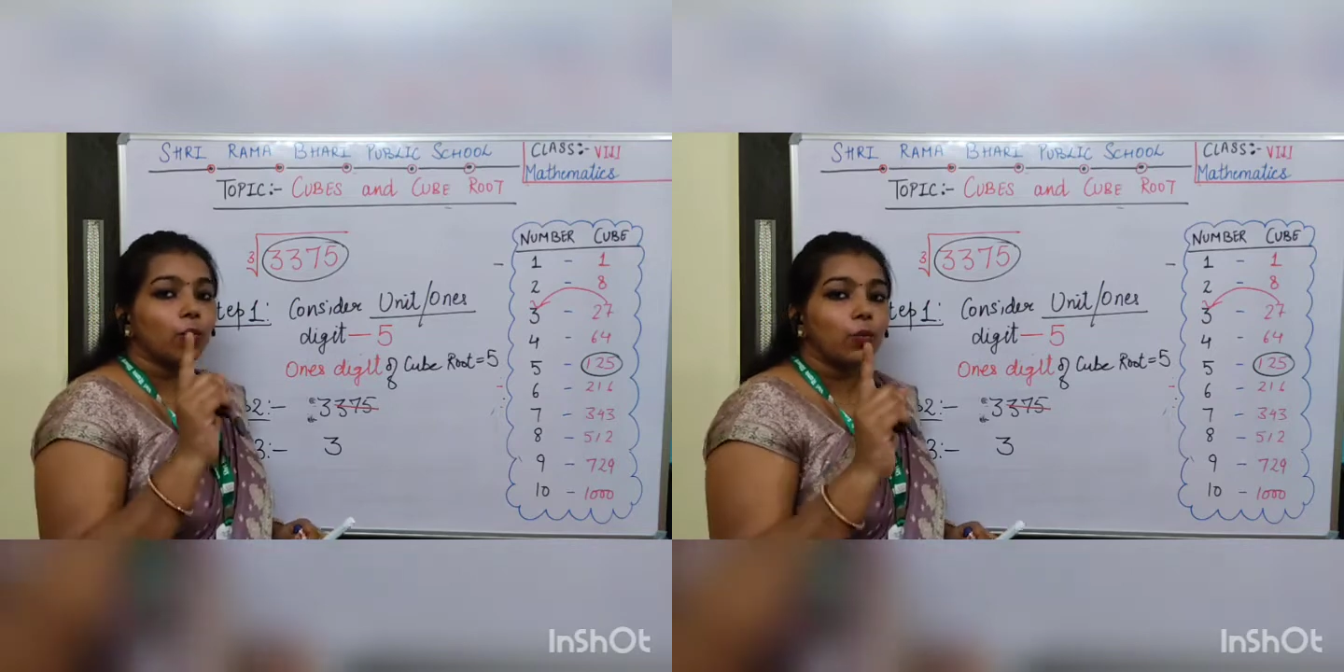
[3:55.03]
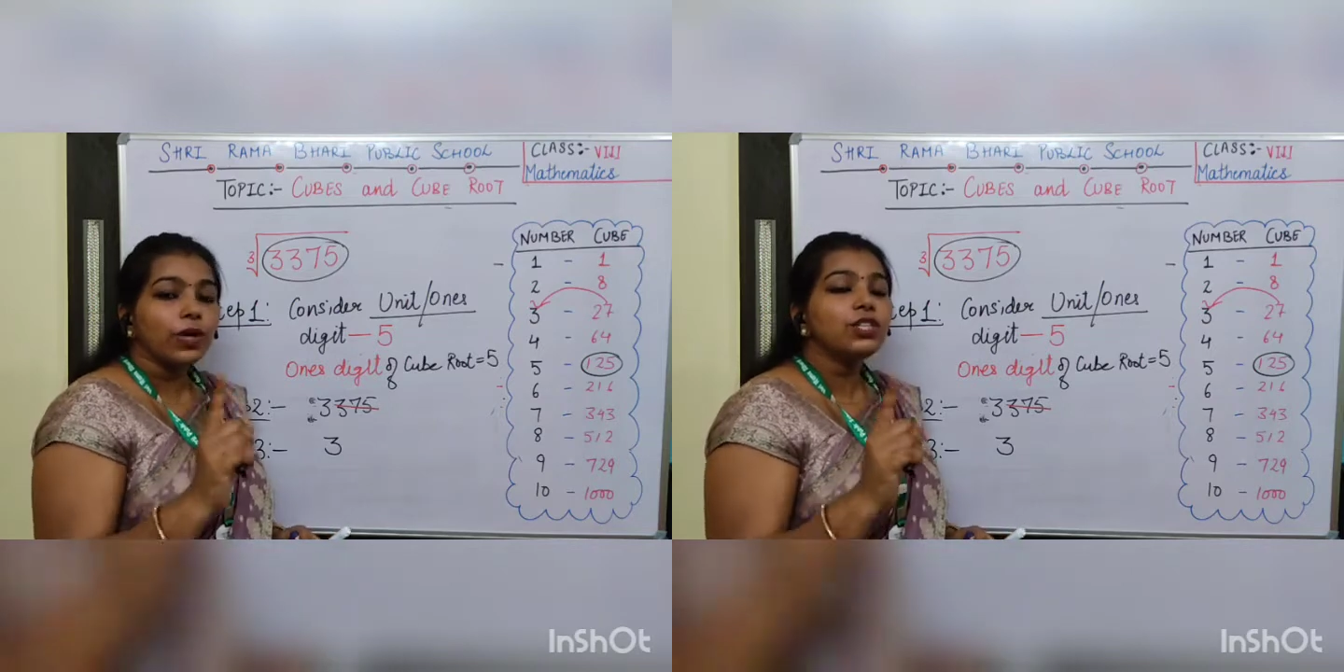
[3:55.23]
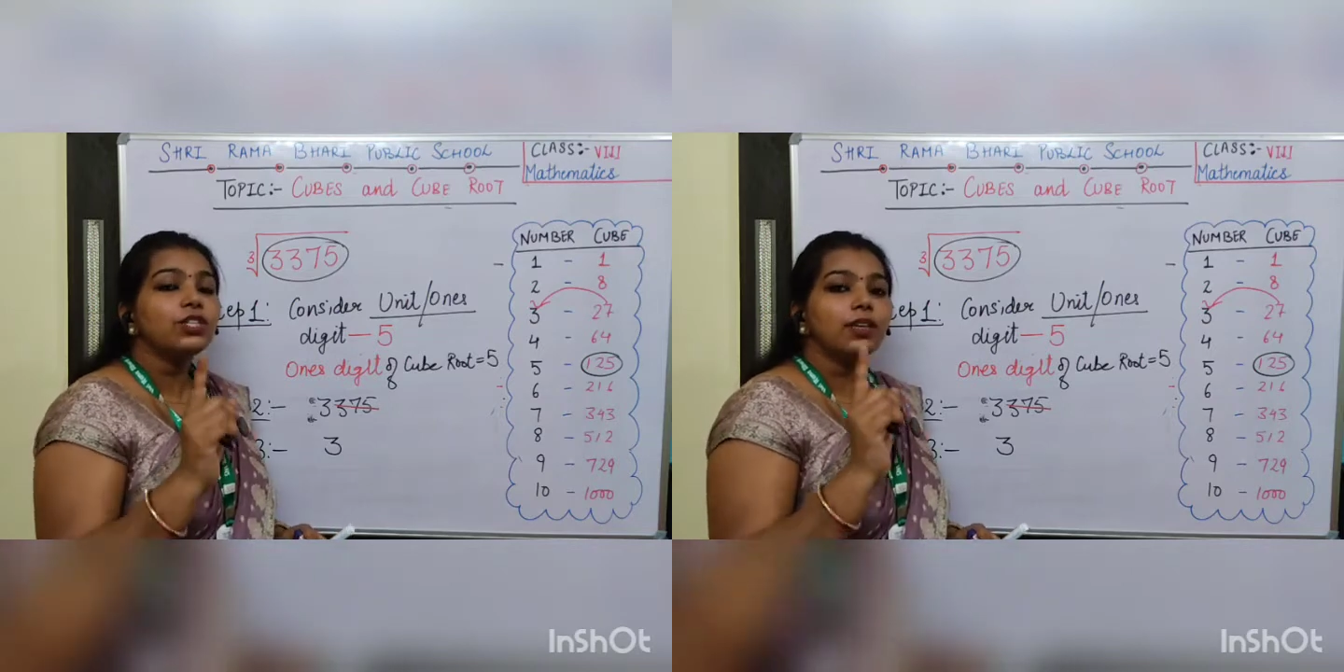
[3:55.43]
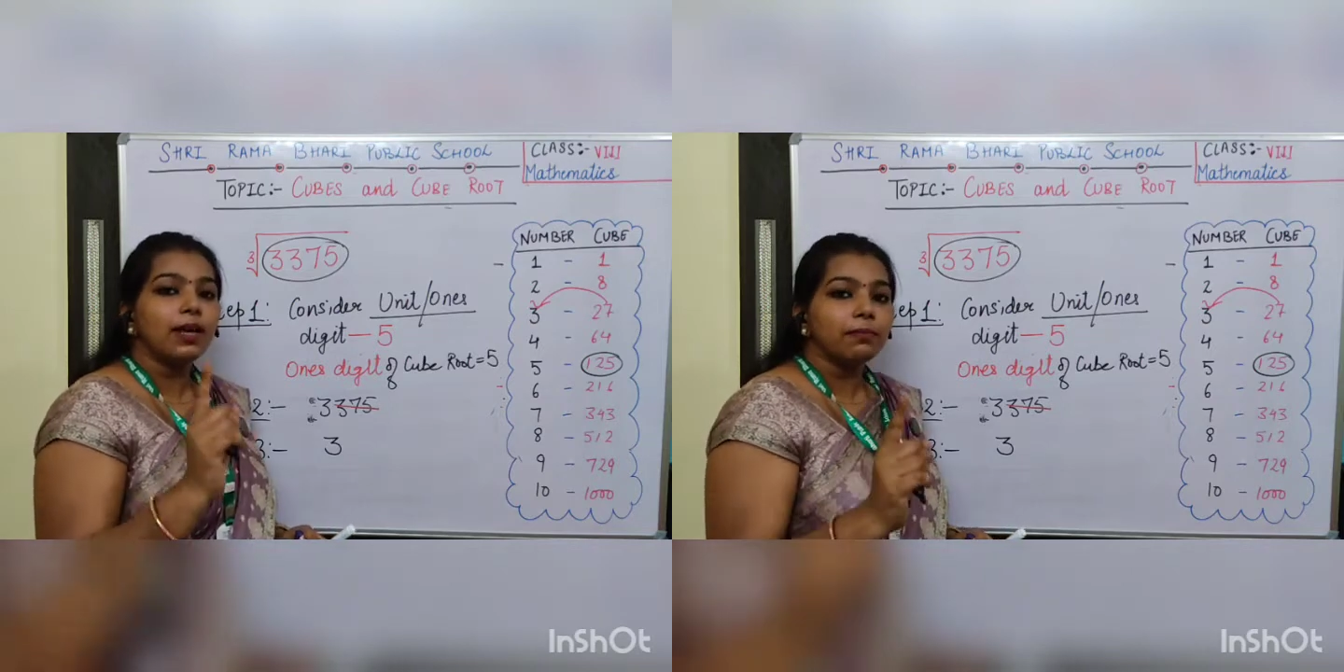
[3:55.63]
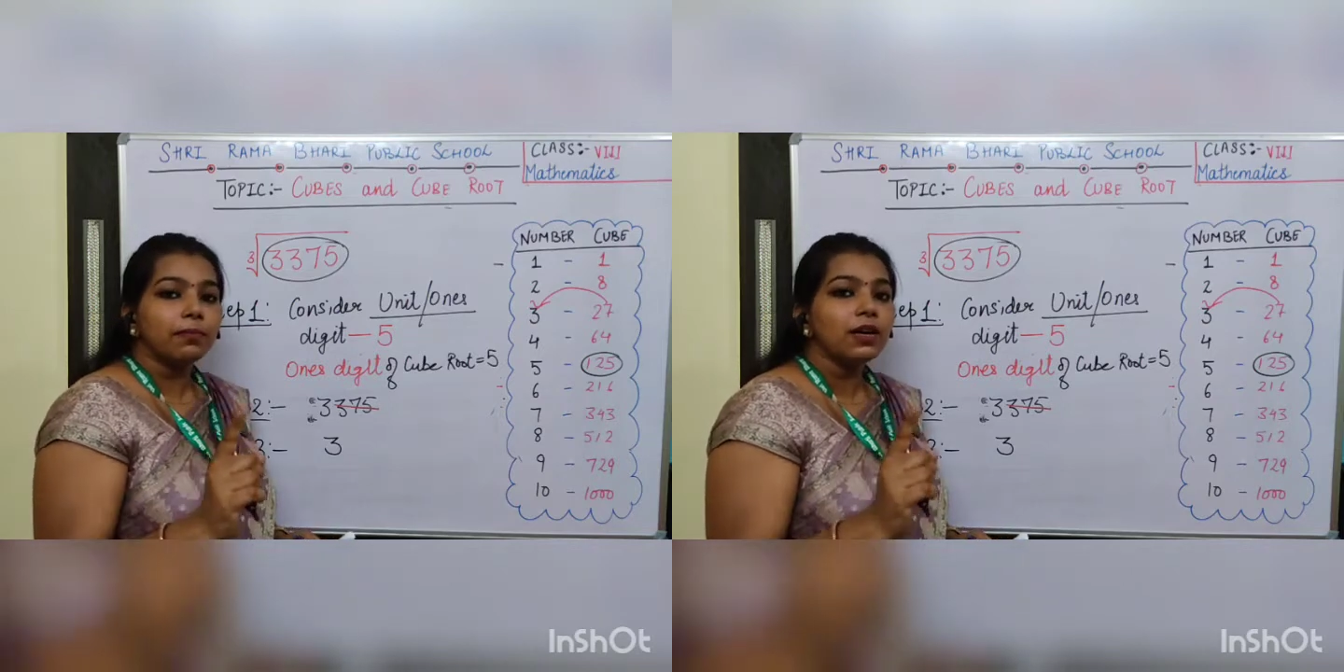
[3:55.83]
Which
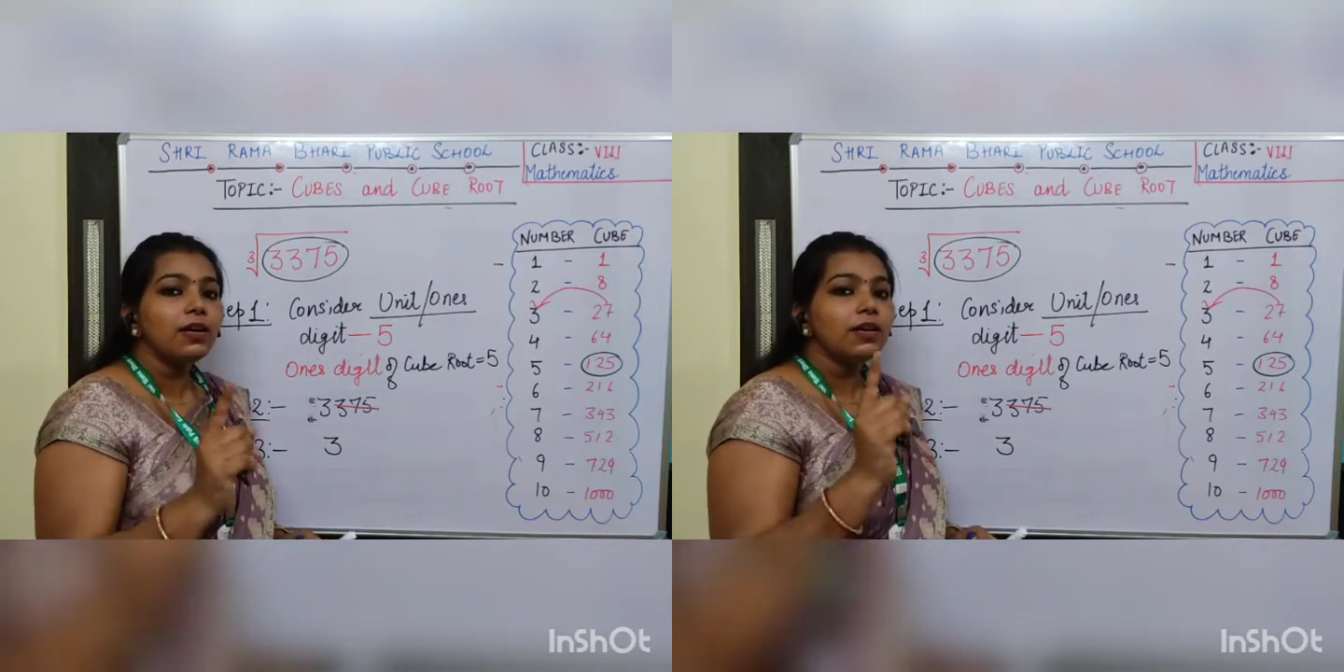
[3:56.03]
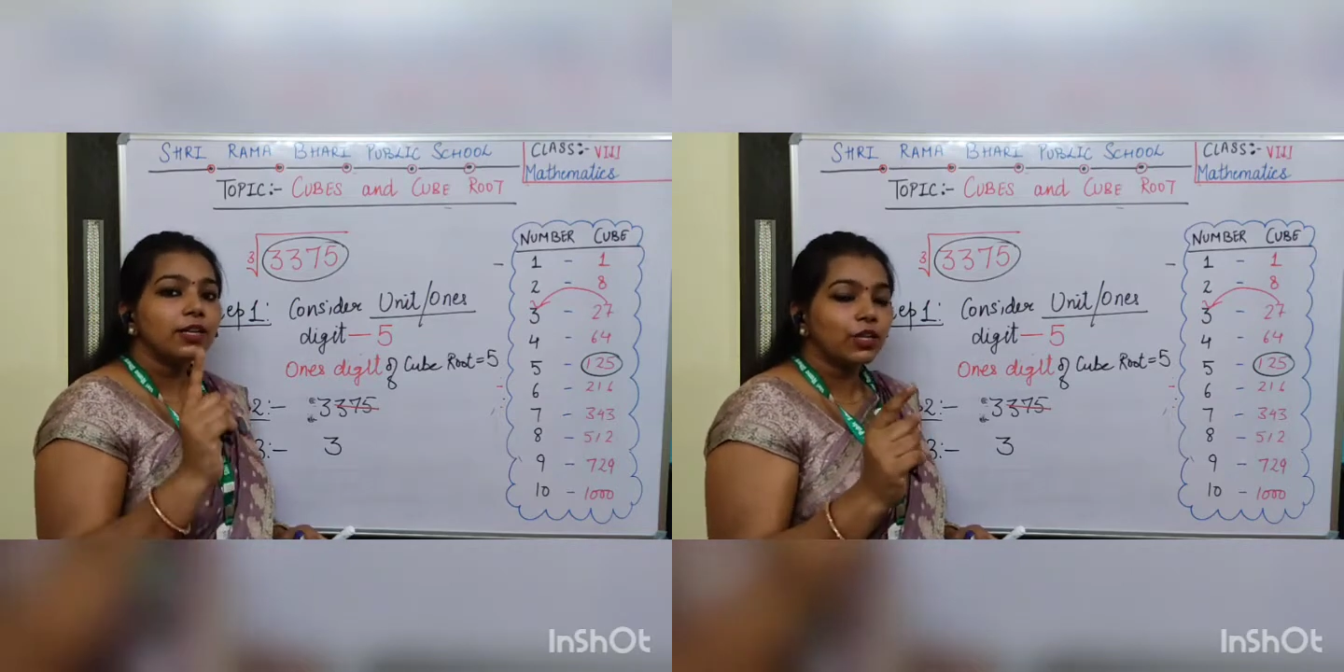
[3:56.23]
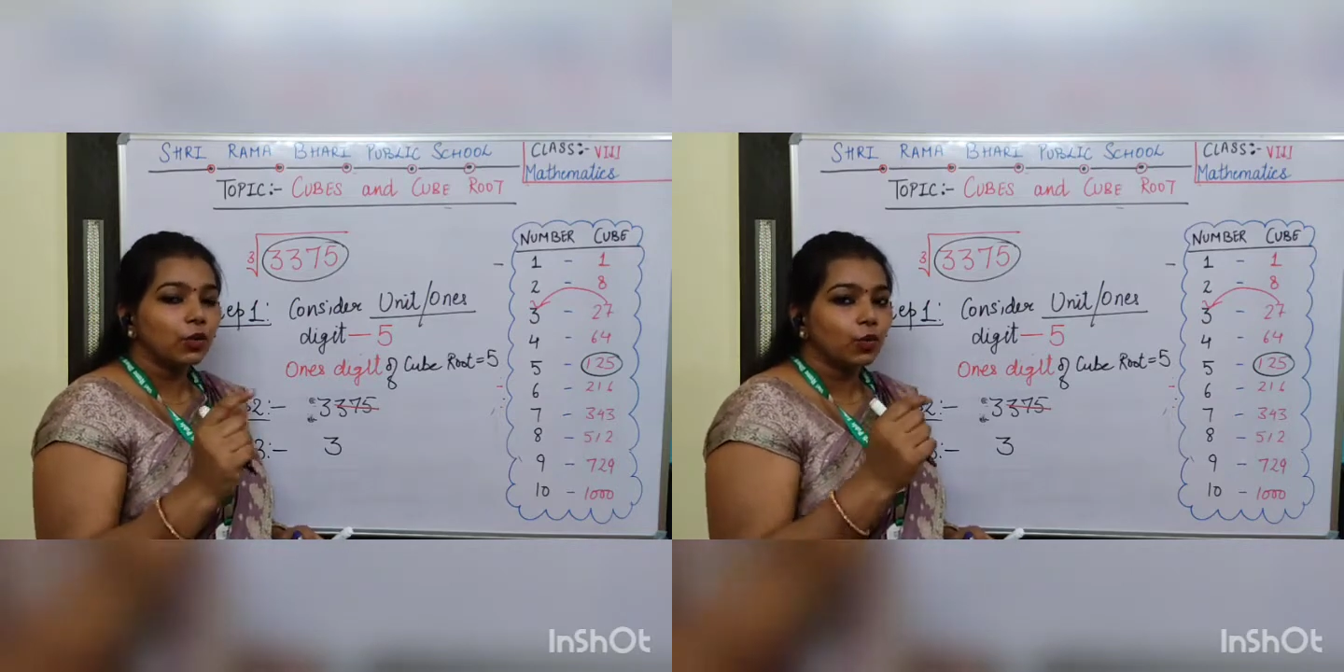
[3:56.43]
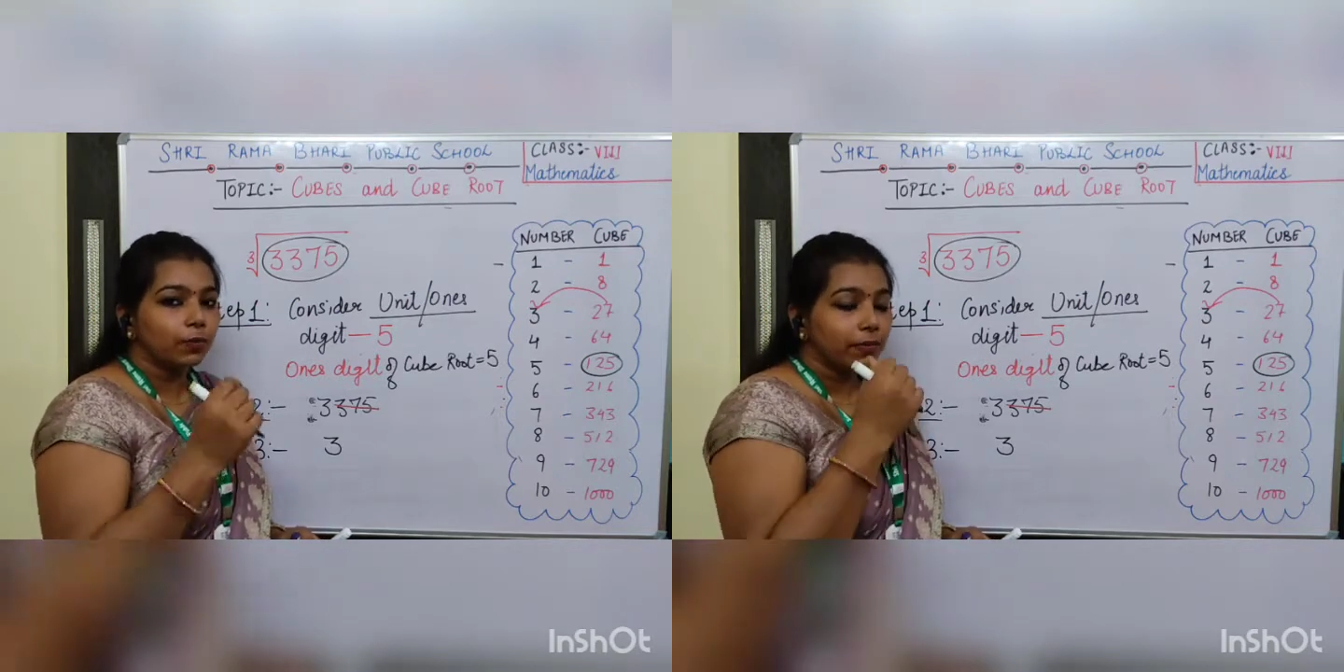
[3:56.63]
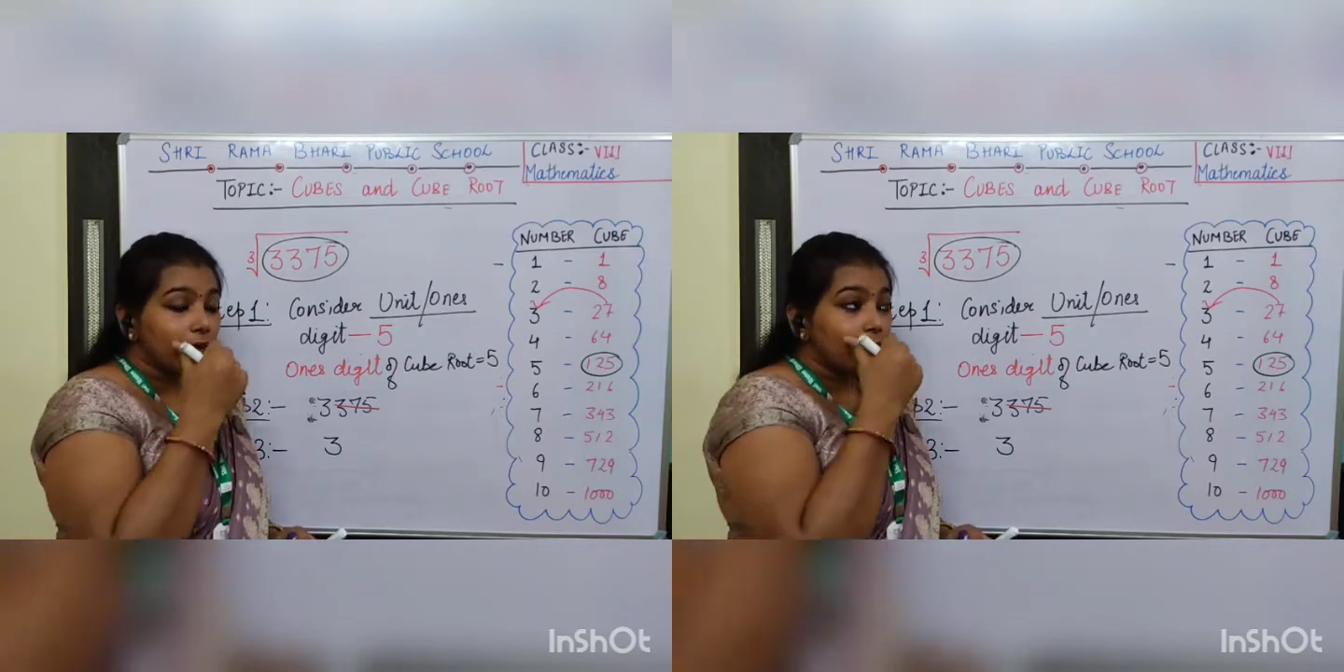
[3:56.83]
number cube?